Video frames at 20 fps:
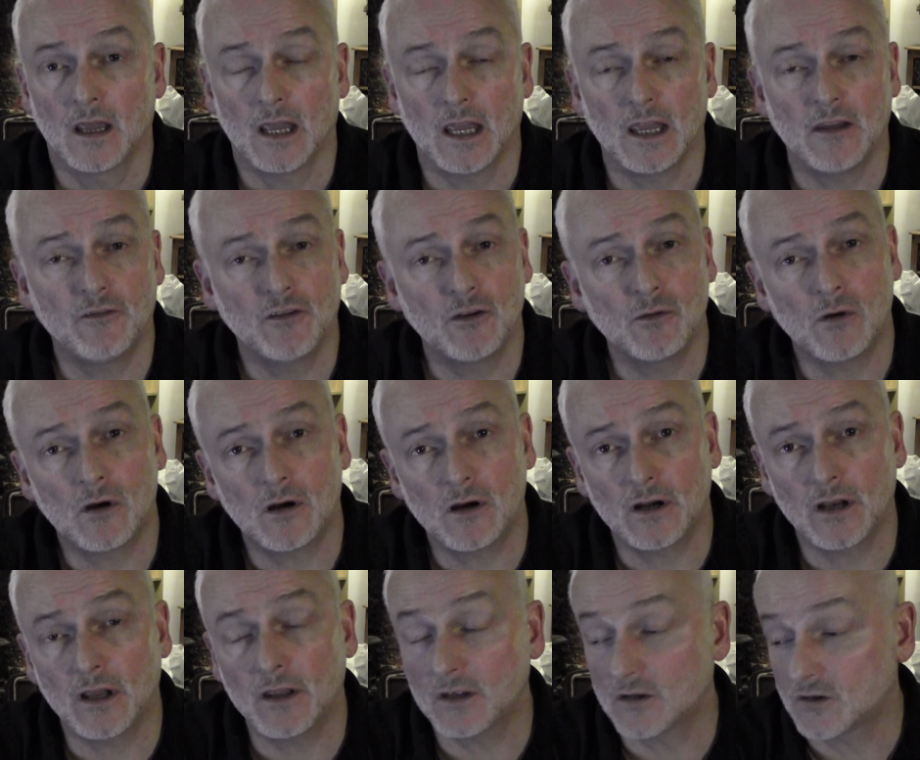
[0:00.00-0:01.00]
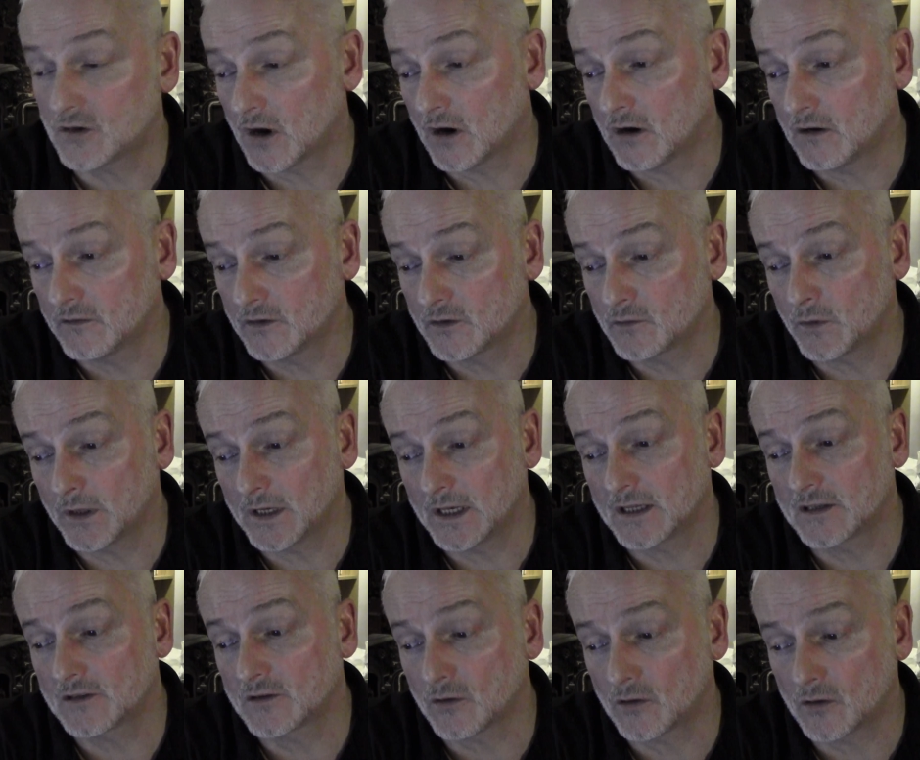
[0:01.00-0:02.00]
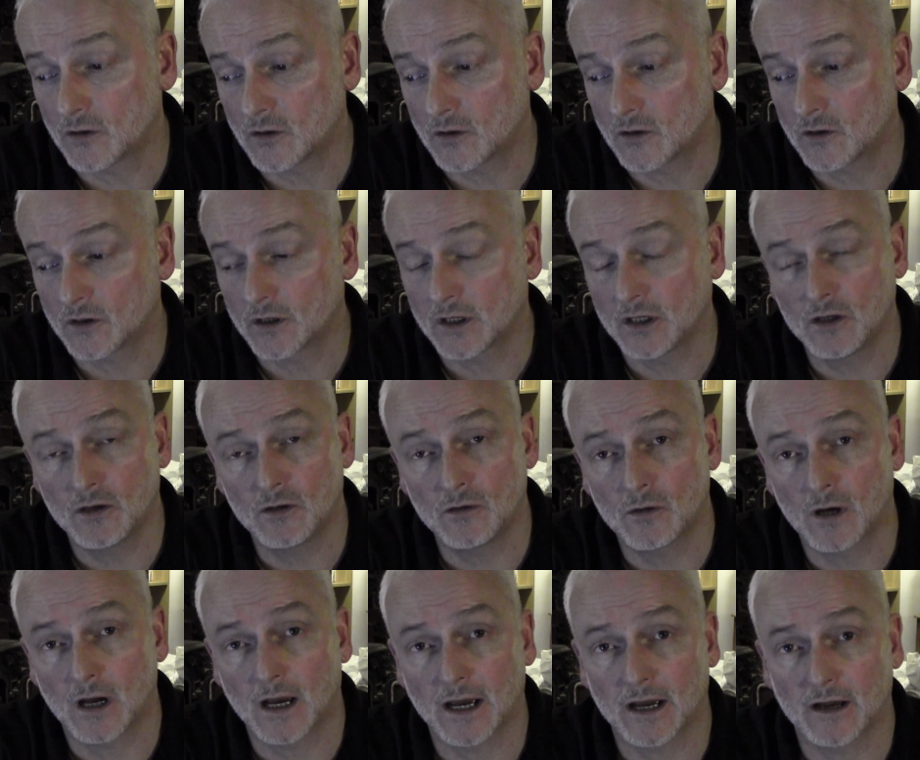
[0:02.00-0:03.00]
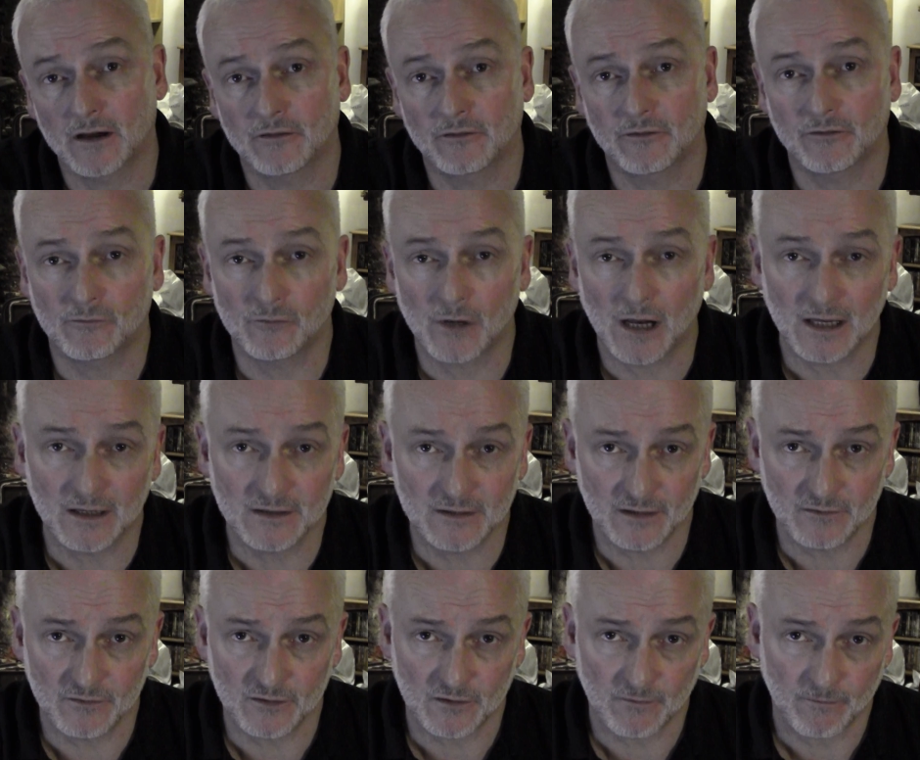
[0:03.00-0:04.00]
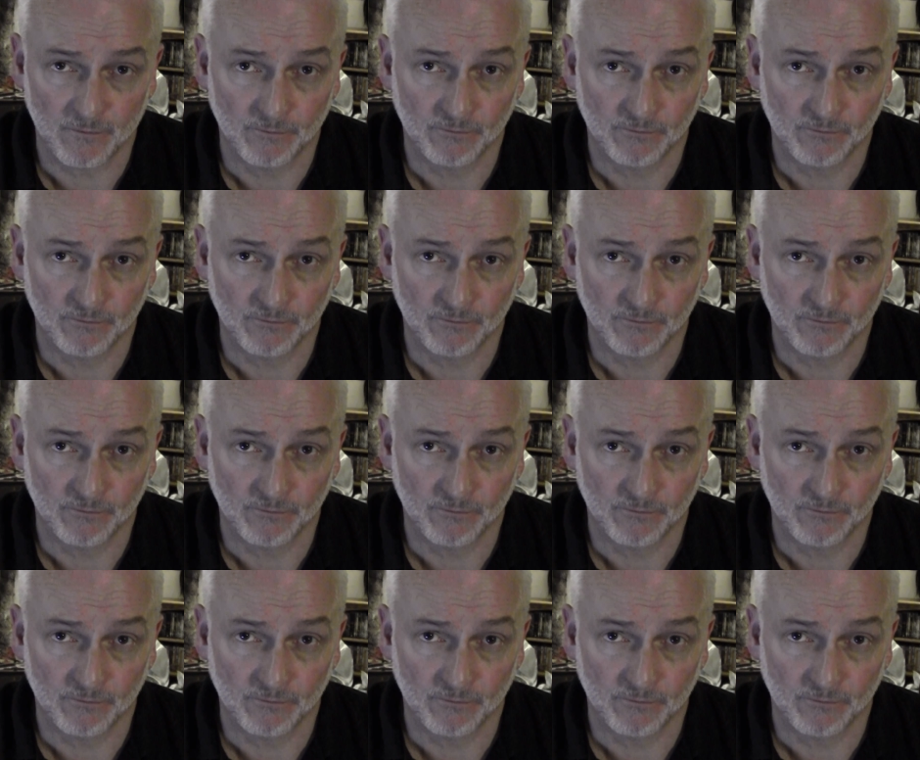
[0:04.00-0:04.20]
If you are another Jehovah's Witness or you have relatives